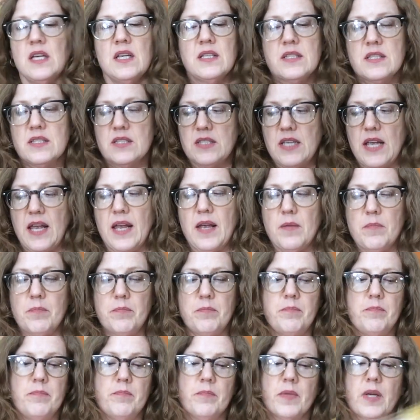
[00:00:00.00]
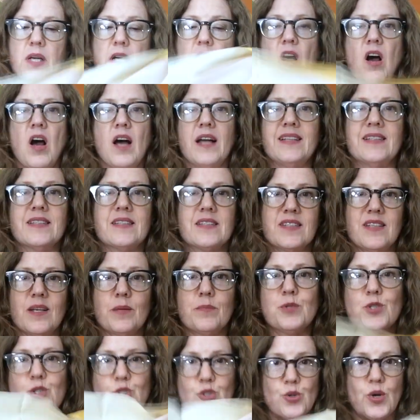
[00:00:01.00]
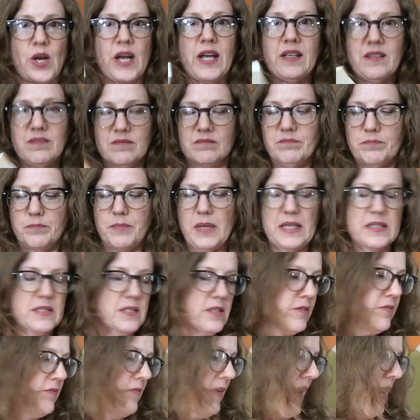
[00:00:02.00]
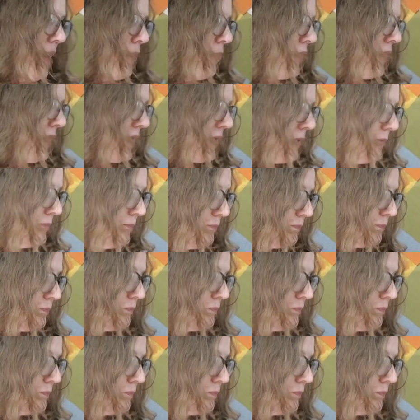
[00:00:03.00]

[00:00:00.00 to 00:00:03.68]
Same cotton substrate, basic fabric.